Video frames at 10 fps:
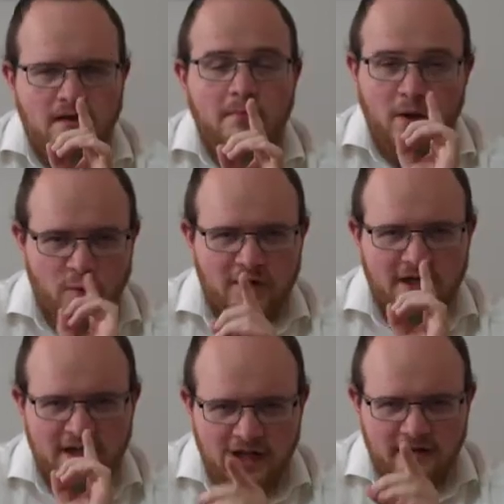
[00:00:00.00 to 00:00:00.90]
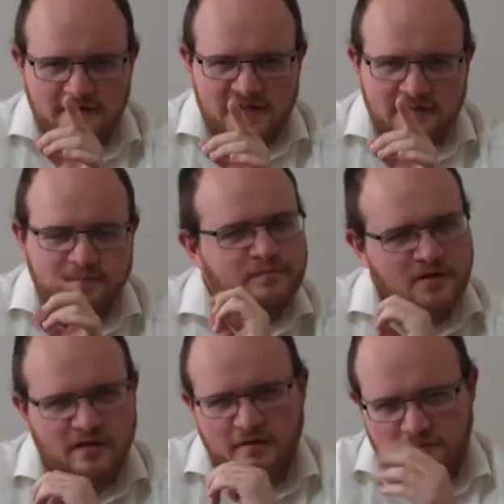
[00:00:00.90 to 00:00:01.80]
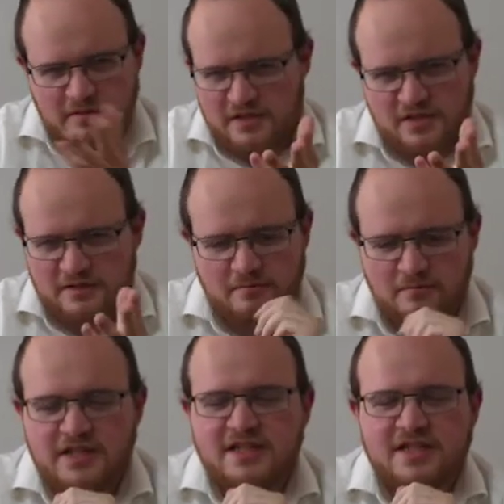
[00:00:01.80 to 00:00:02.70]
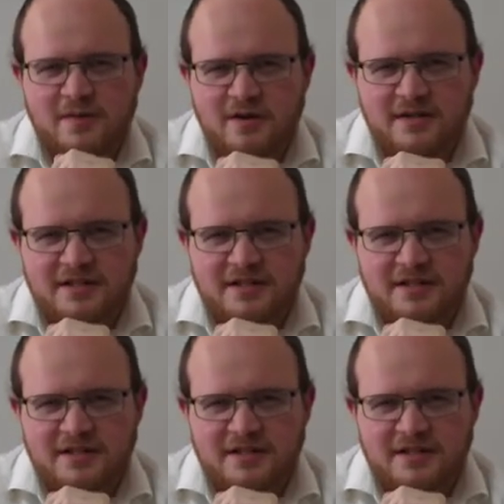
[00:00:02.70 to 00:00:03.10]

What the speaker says: by wearing gloves. This experiment